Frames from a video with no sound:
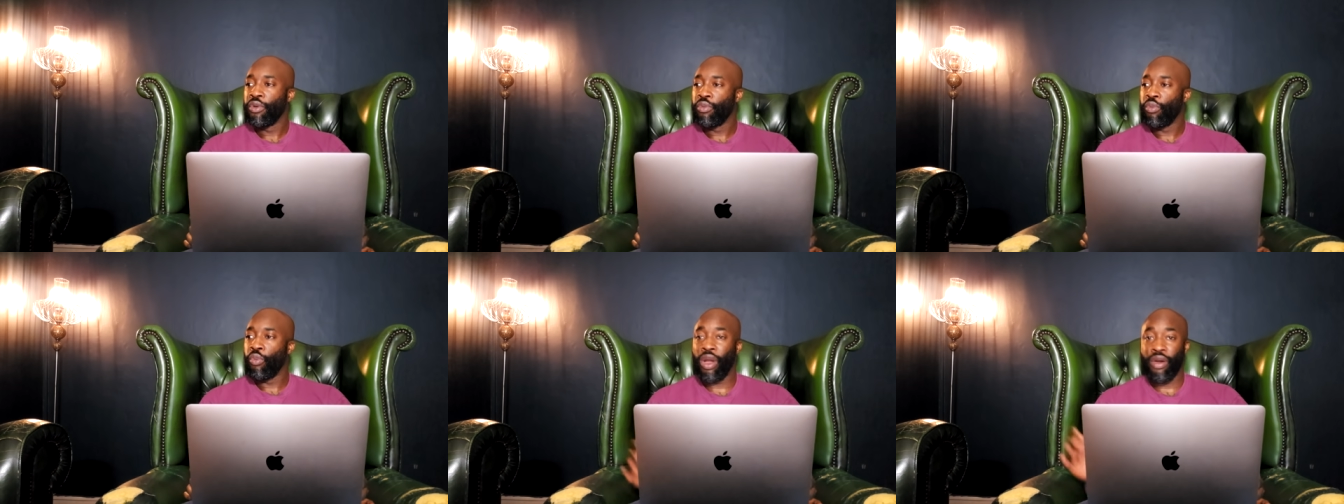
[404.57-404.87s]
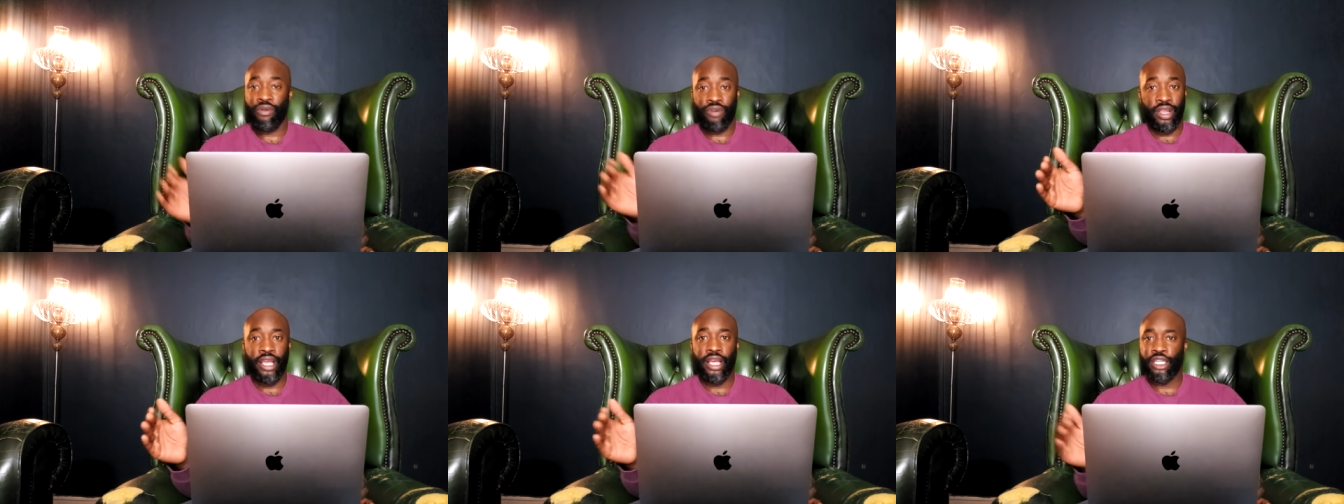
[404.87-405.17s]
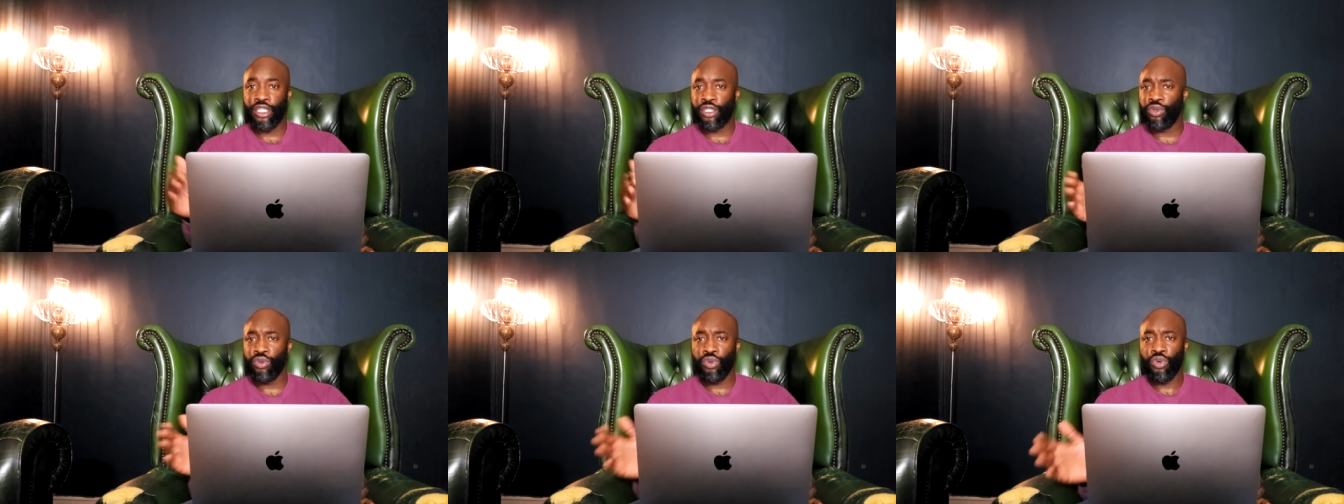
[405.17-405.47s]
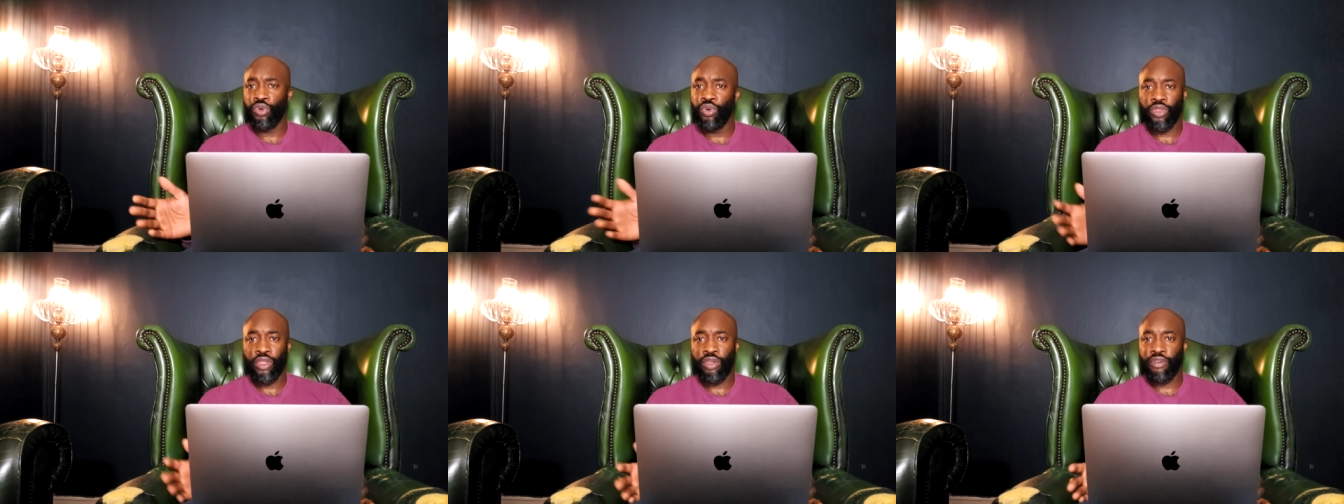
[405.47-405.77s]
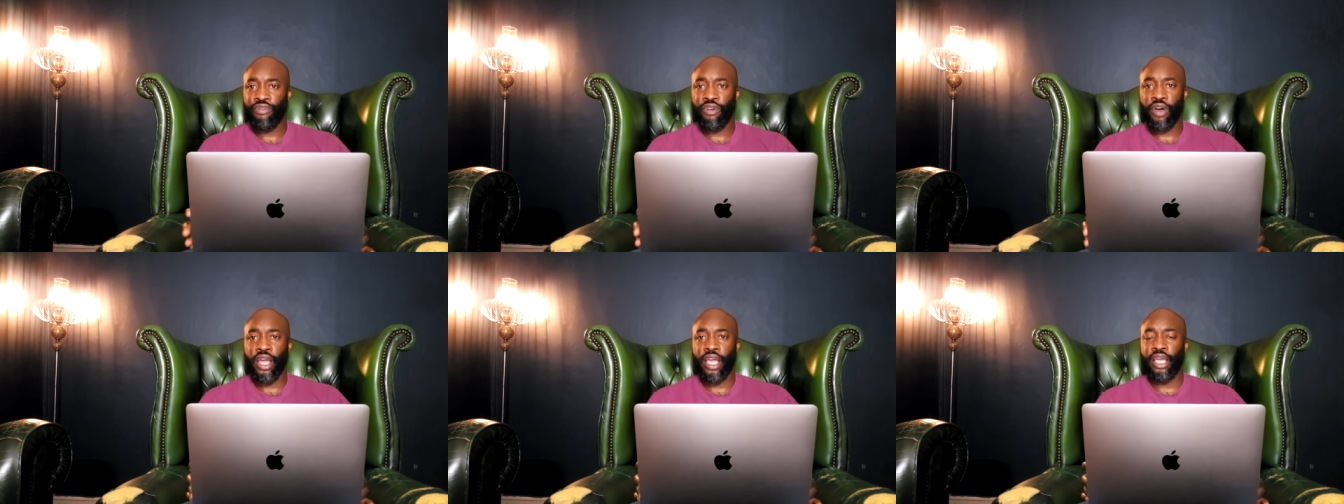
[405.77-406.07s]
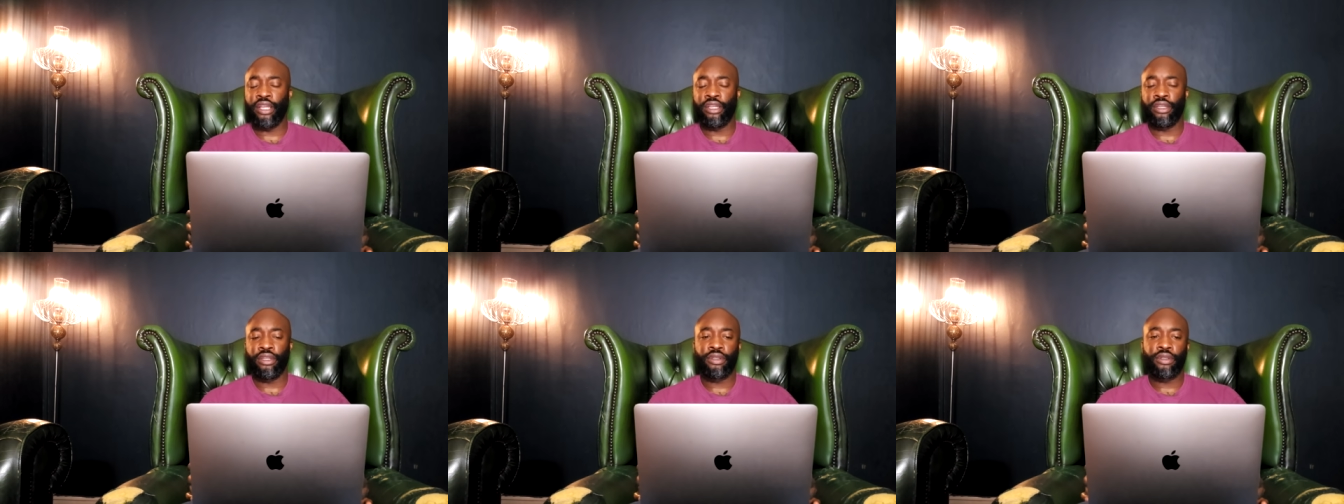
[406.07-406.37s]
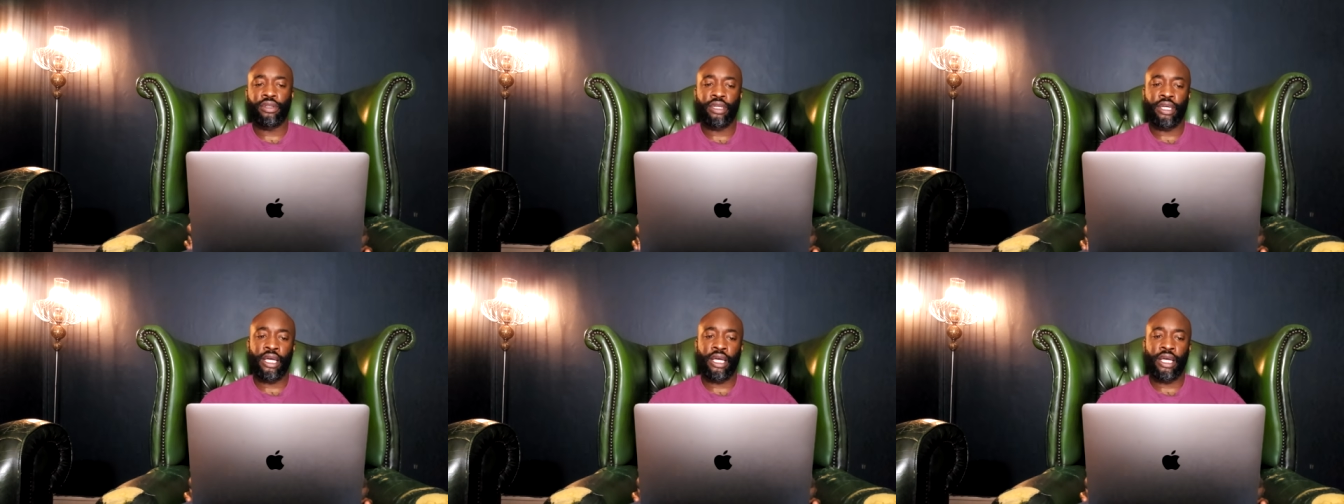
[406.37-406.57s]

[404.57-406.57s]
where he is, who are they fighting?